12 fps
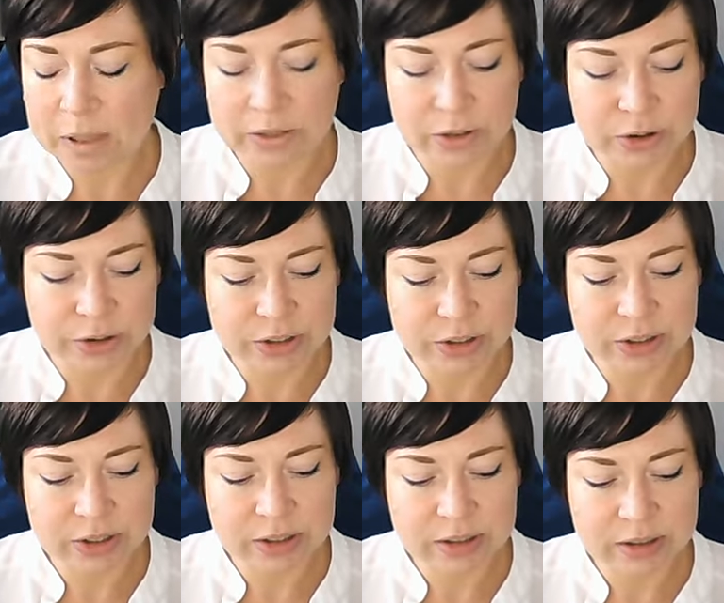
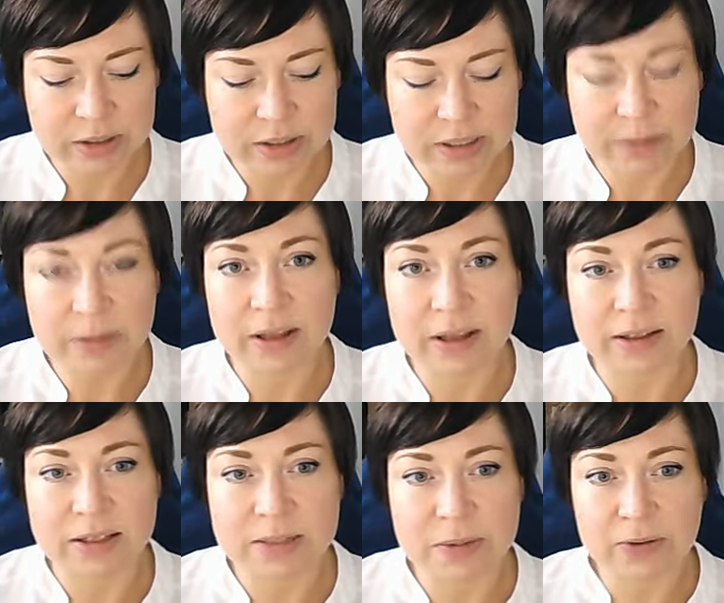There's something
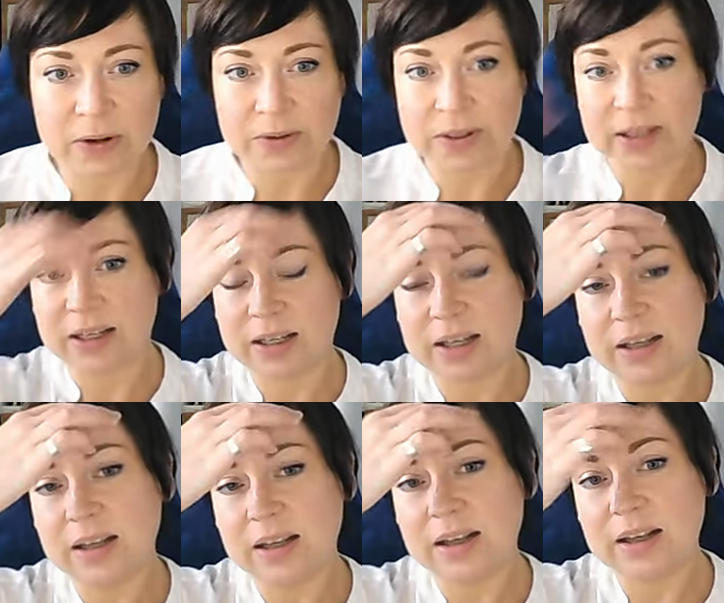to be found, I think,
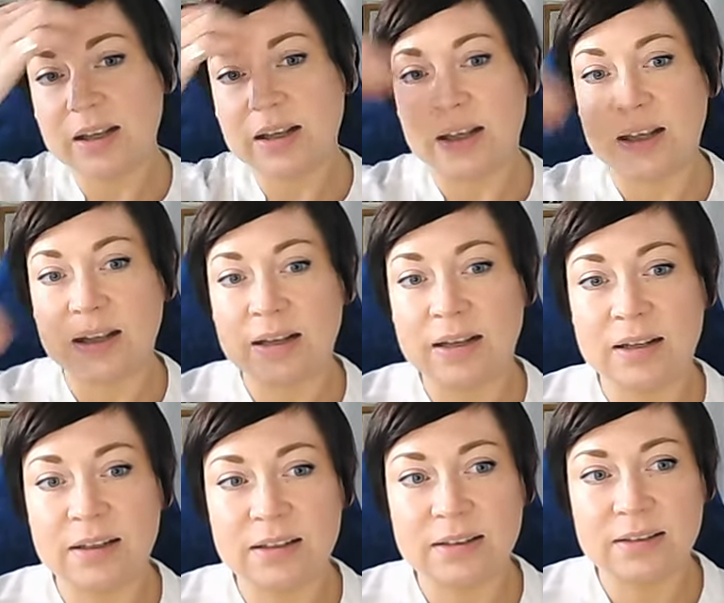
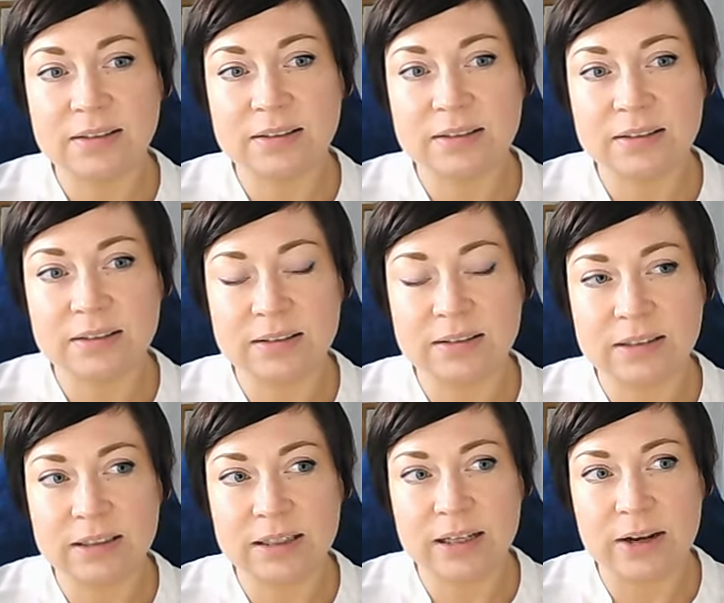in
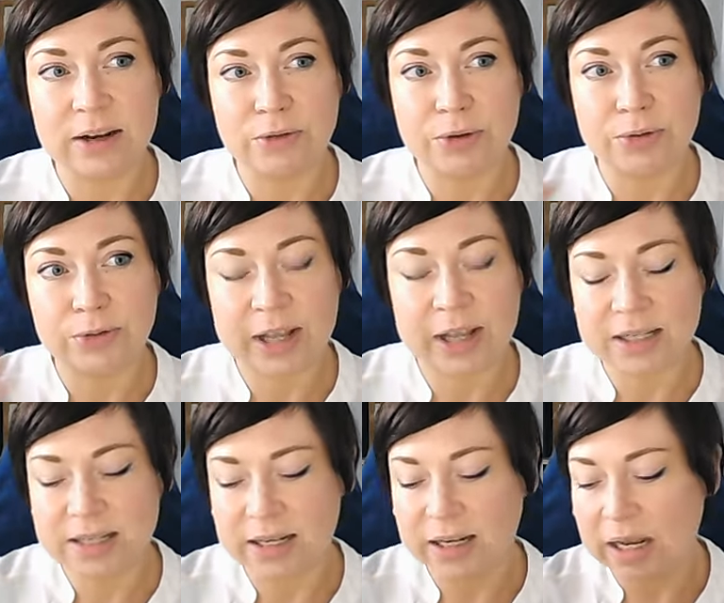
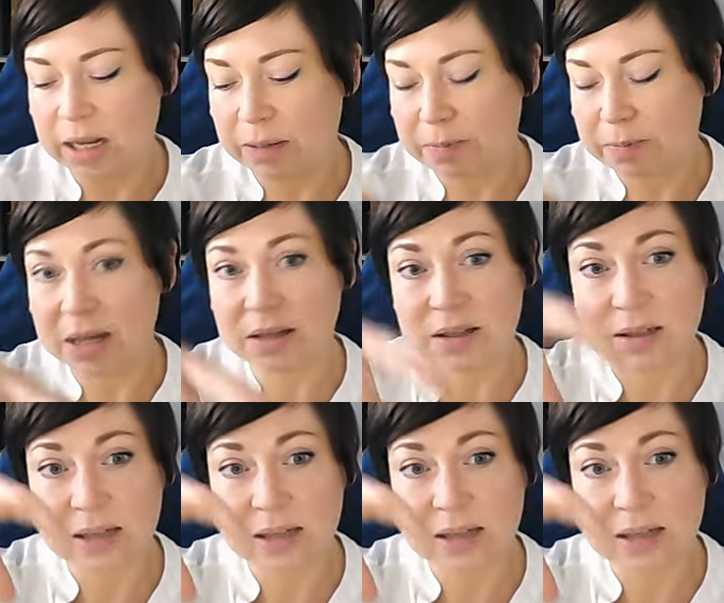reflecting and being,